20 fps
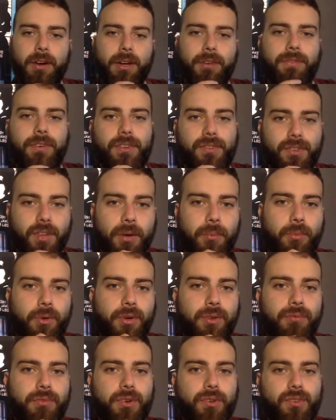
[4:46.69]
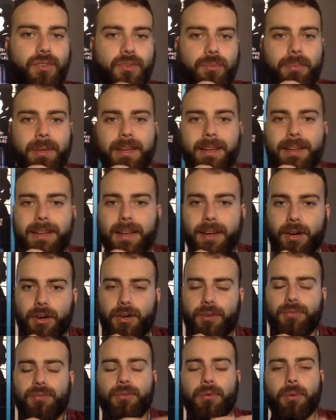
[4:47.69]
for someone versus being
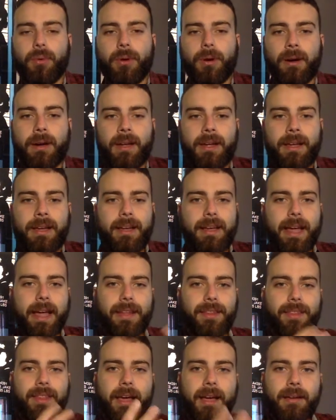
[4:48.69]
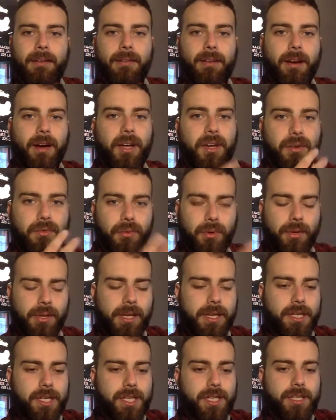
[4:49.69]
cared for, and that kind of
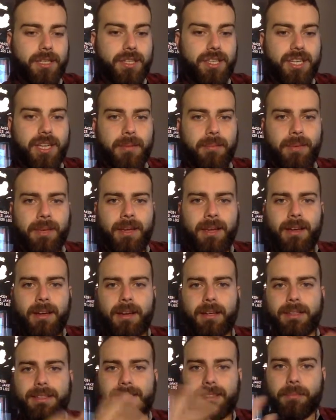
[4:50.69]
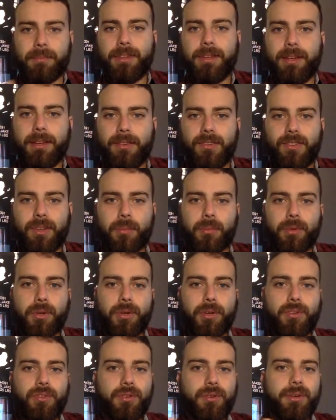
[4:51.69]
relationship. Something
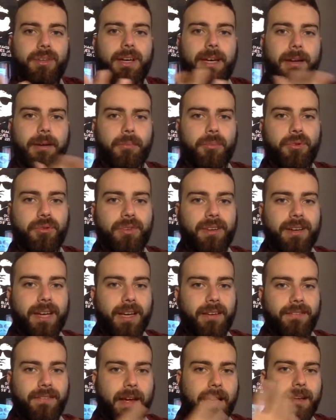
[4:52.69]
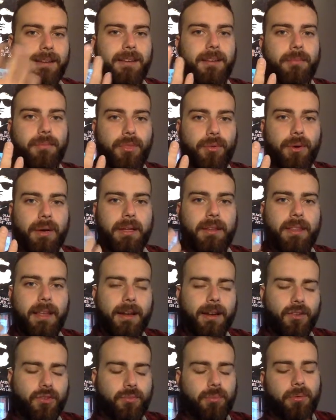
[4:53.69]
similar to like a movie like Phantom Thread
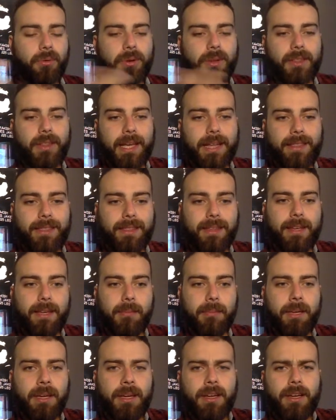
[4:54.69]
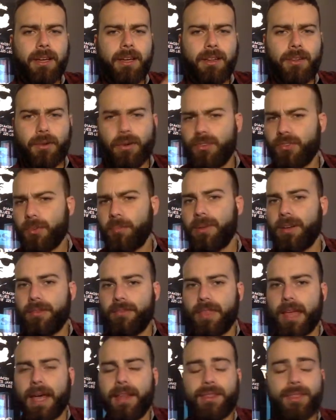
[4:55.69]
that explored that theme. There is a bit of
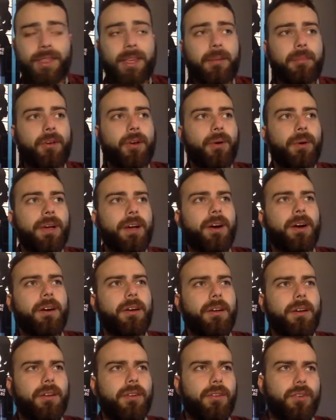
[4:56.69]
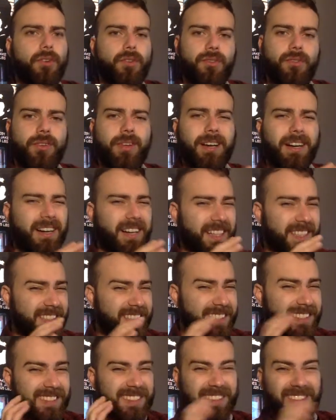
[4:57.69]
that theme going on. There's a
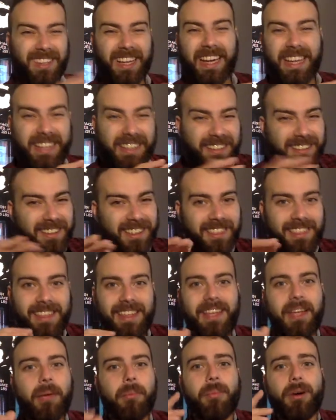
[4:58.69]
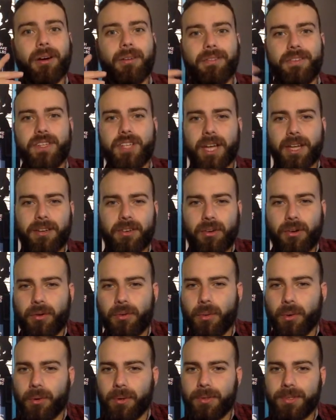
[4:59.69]
slight theme of gender
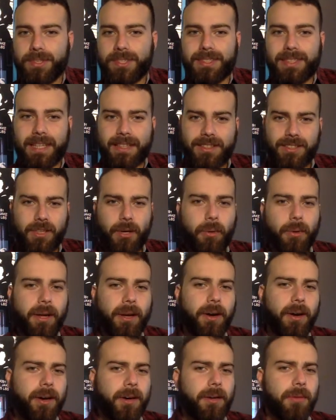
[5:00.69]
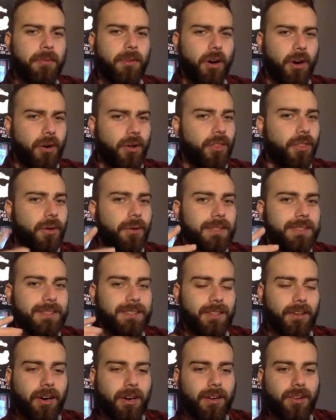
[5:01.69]
roles that's going on, although it's
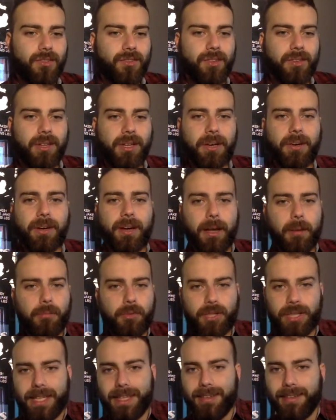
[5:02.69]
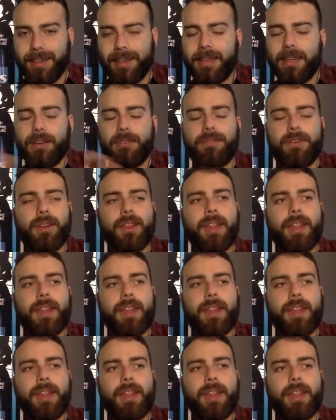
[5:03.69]
not as clear, and I'm really digging for